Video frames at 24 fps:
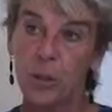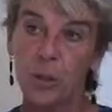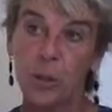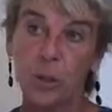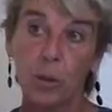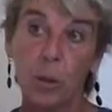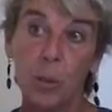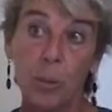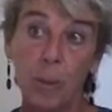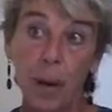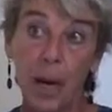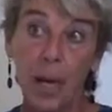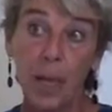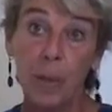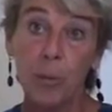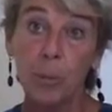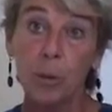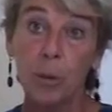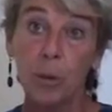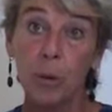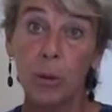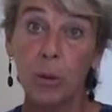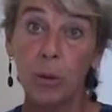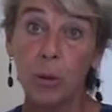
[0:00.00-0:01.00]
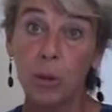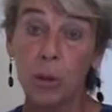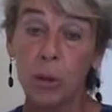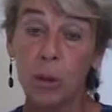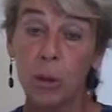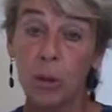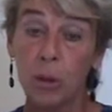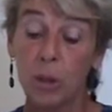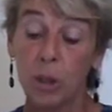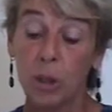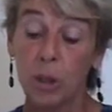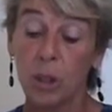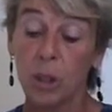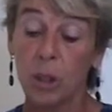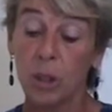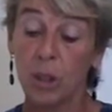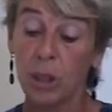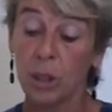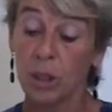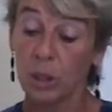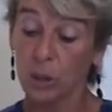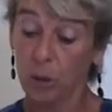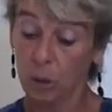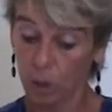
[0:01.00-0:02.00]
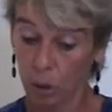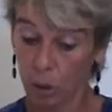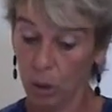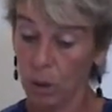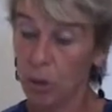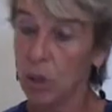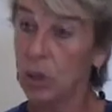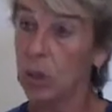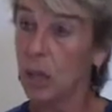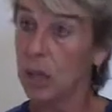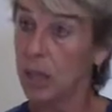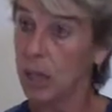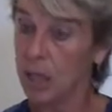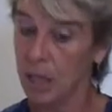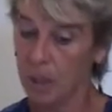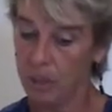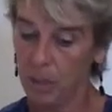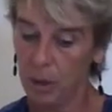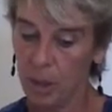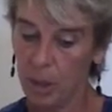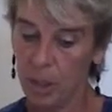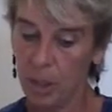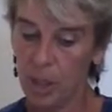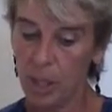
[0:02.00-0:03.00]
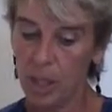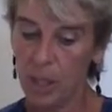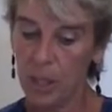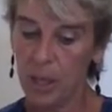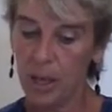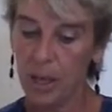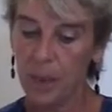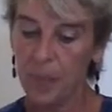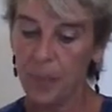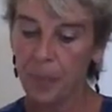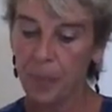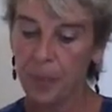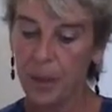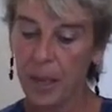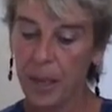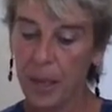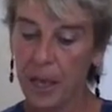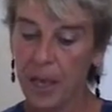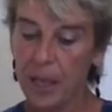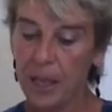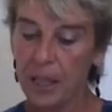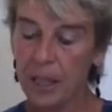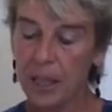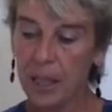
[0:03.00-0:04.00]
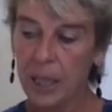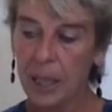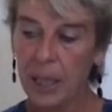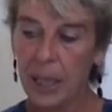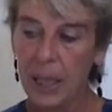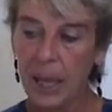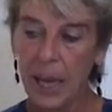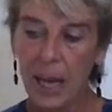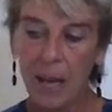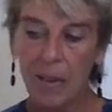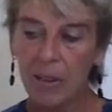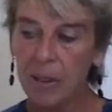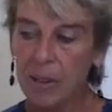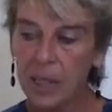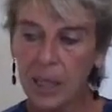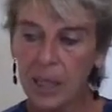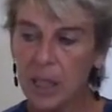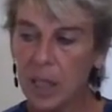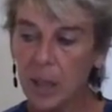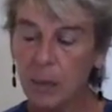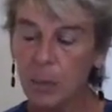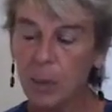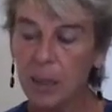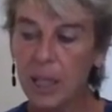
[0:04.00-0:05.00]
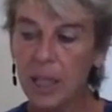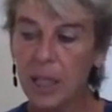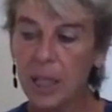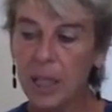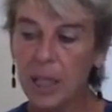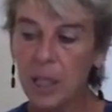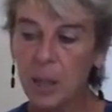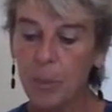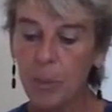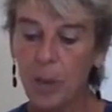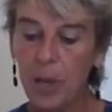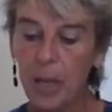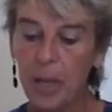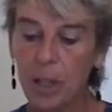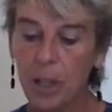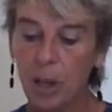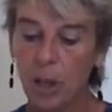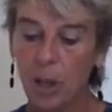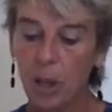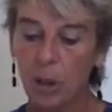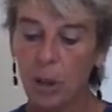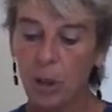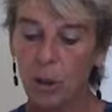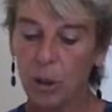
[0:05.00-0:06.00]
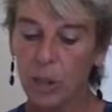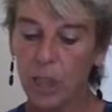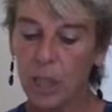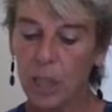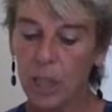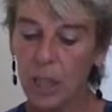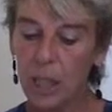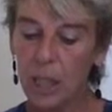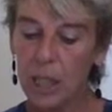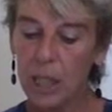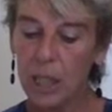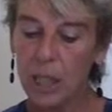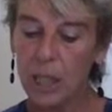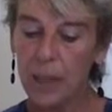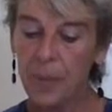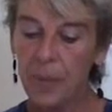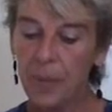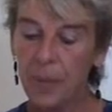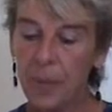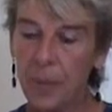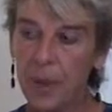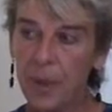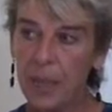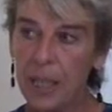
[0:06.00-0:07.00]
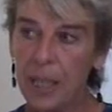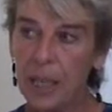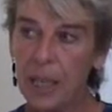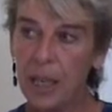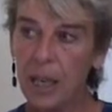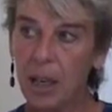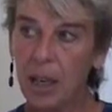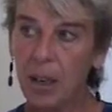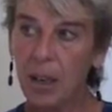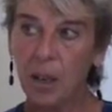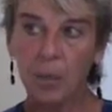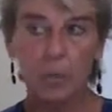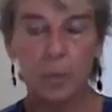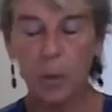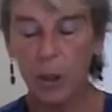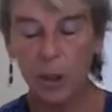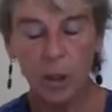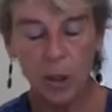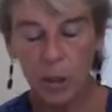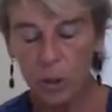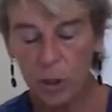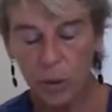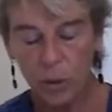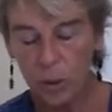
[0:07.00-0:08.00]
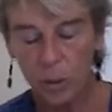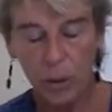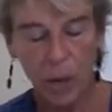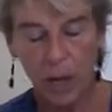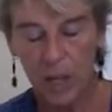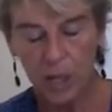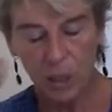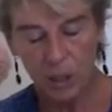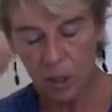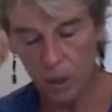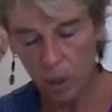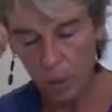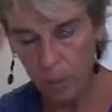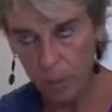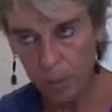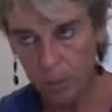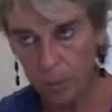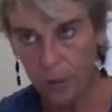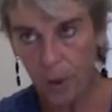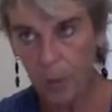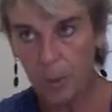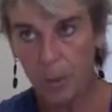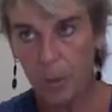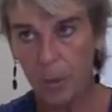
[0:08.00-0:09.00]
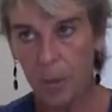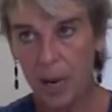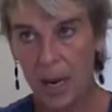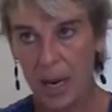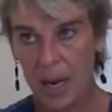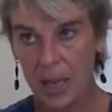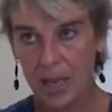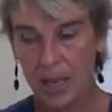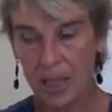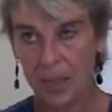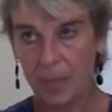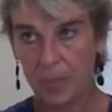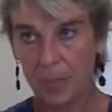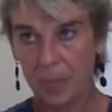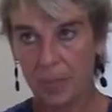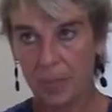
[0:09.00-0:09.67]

So the mind produces thoughts and images and everything that we can explain logically our products of the mind, come from the mind.